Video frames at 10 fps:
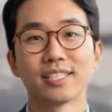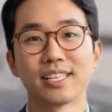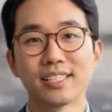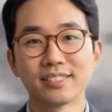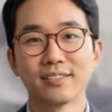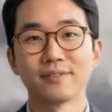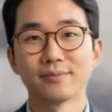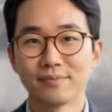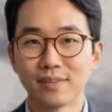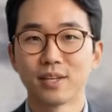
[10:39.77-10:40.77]
the lead
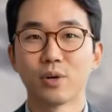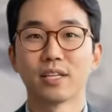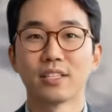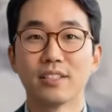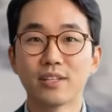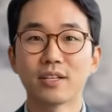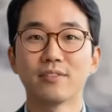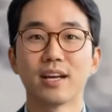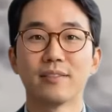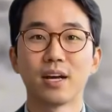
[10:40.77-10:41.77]
fighting vehicle breaks
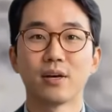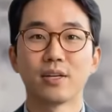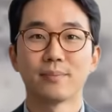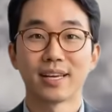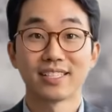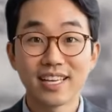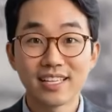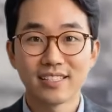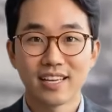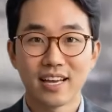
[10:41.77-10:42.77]
formation, pivoting into the open
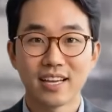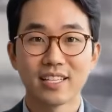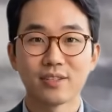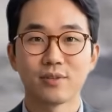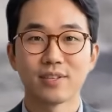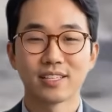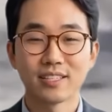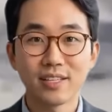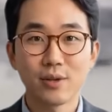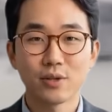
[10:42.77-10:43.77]
field to advance.
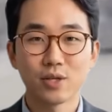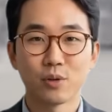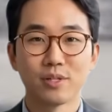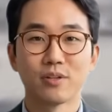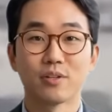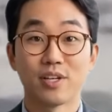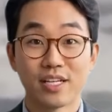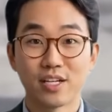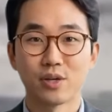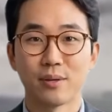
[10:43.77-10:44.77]
Simultaneously, a